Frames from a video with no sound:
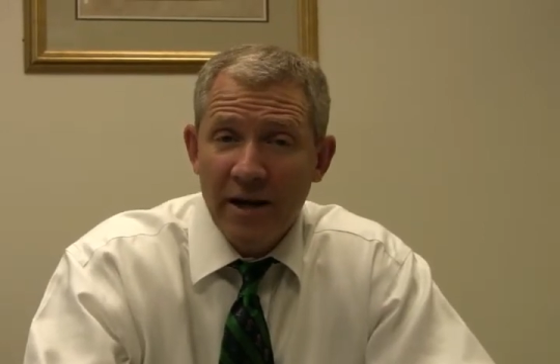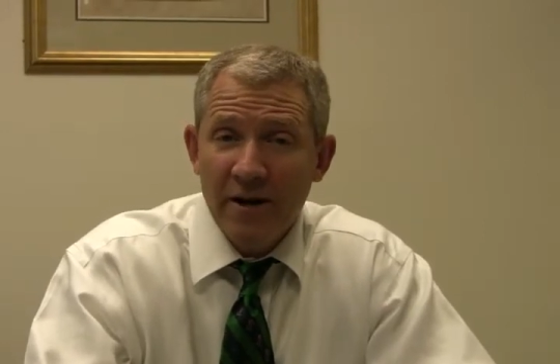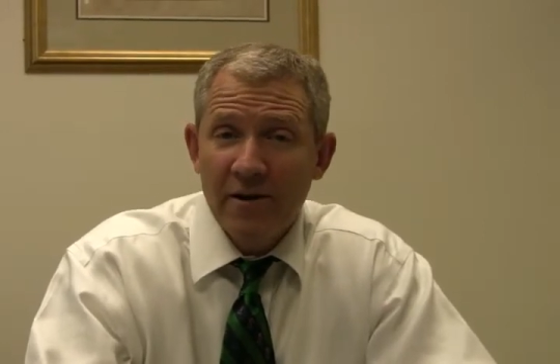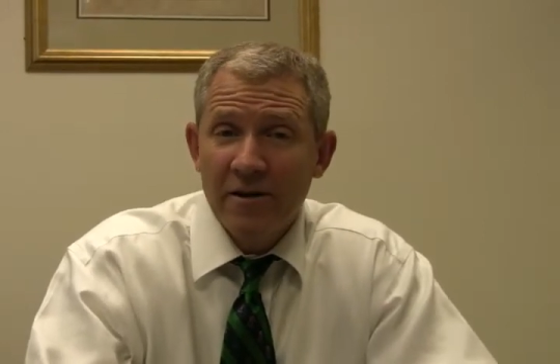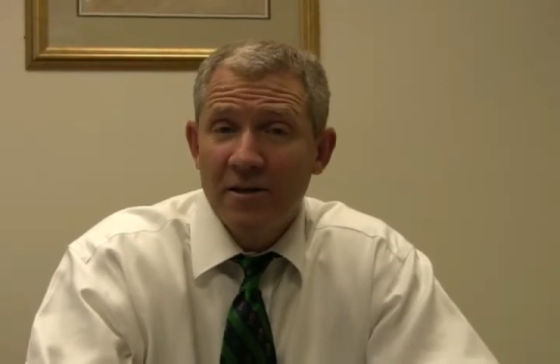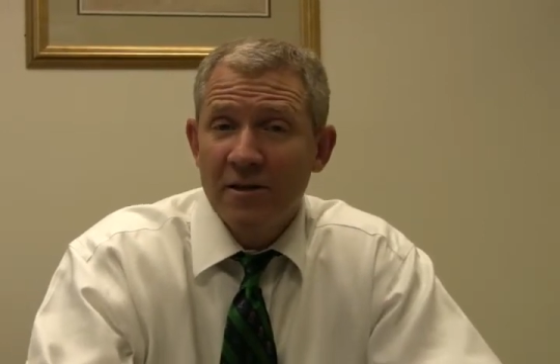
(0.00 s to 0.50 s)

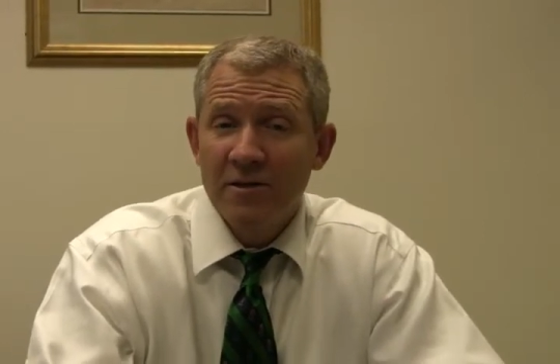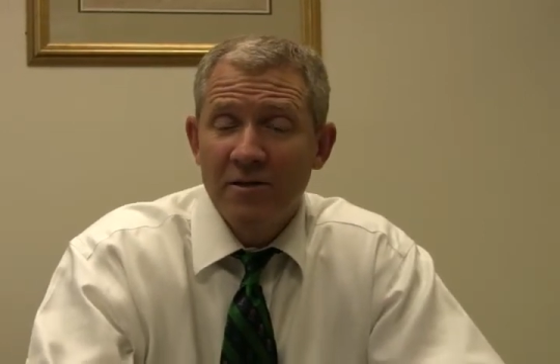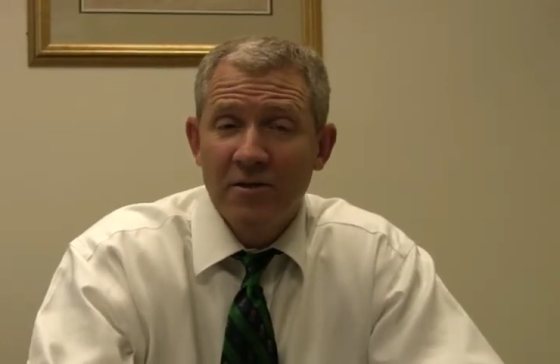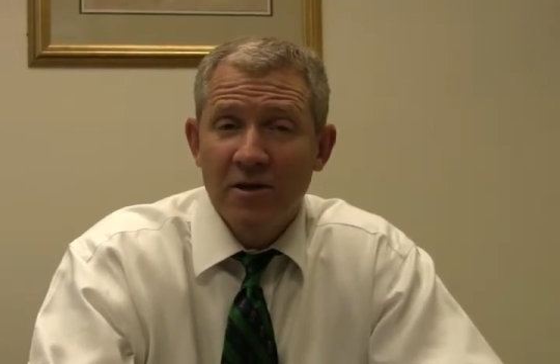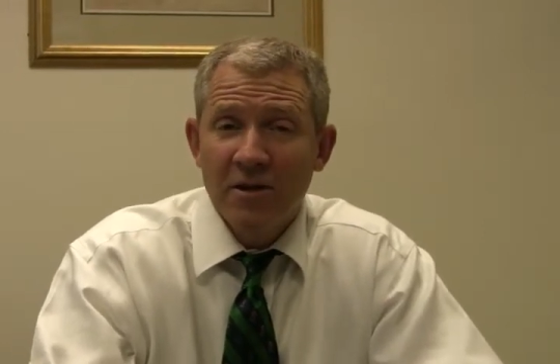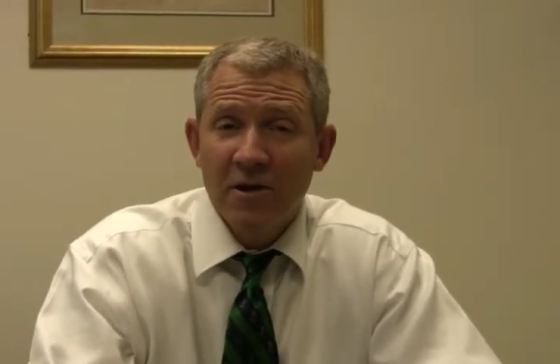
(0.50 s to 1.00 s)
area,
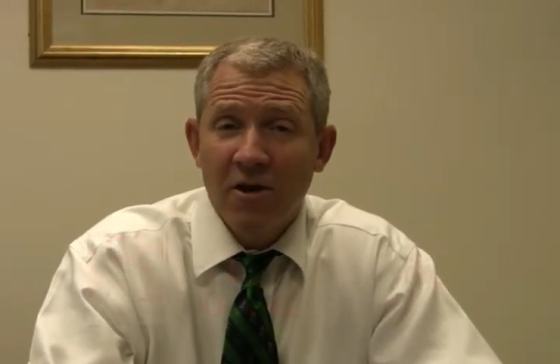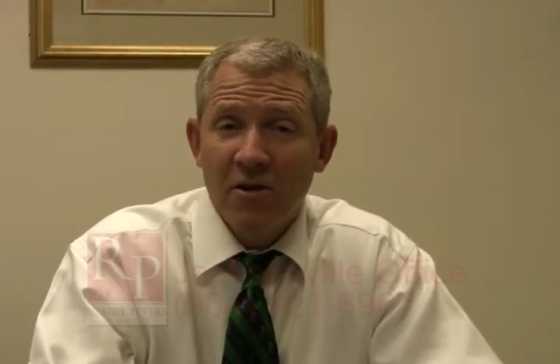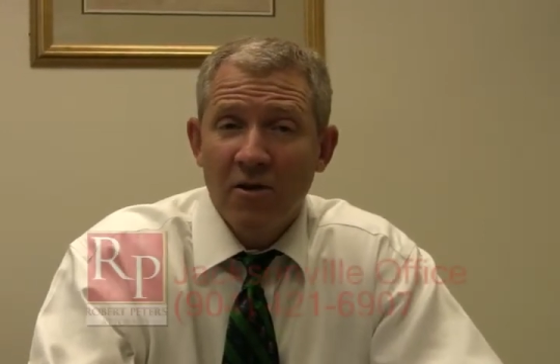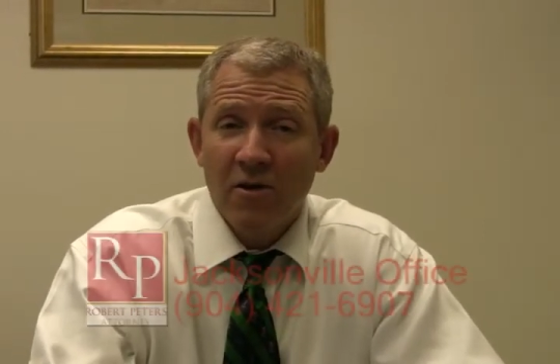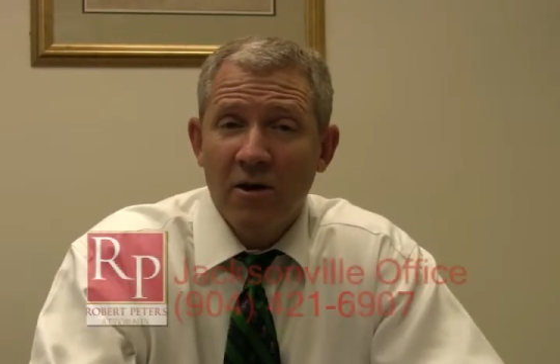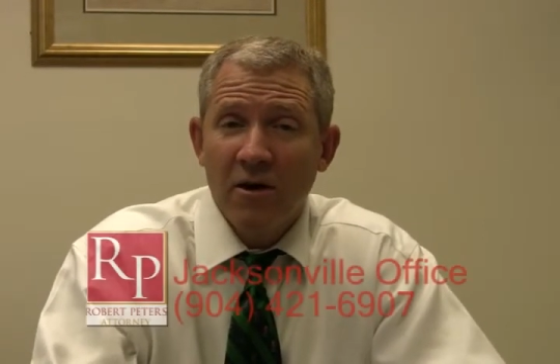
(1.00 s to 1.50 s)
you can call
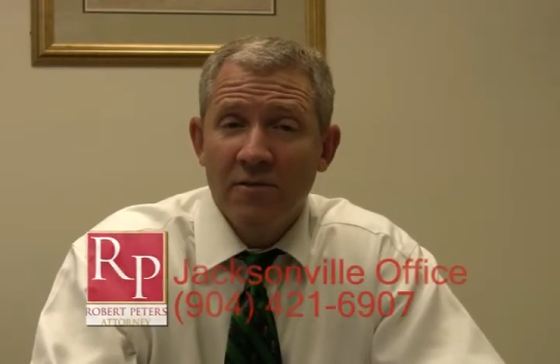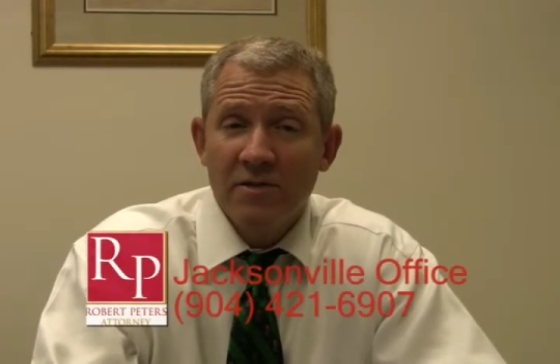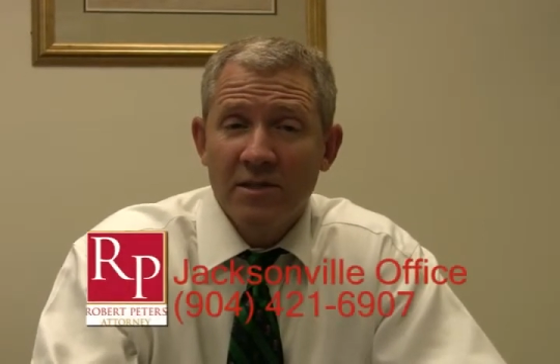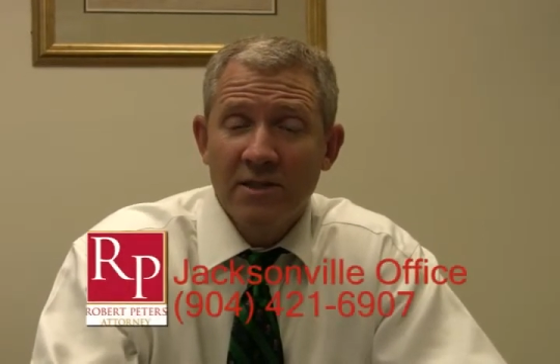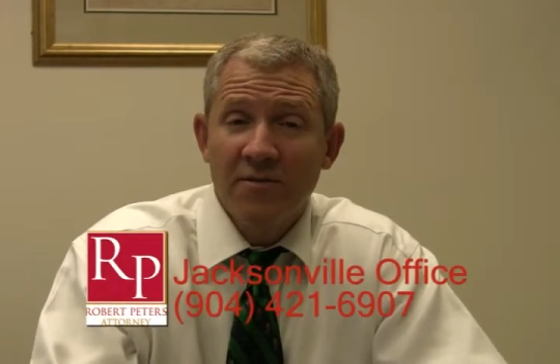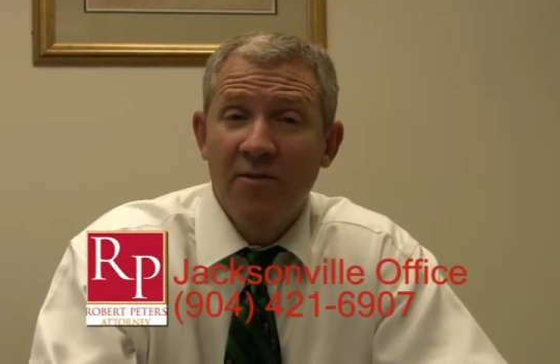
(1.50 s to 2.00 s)
our office at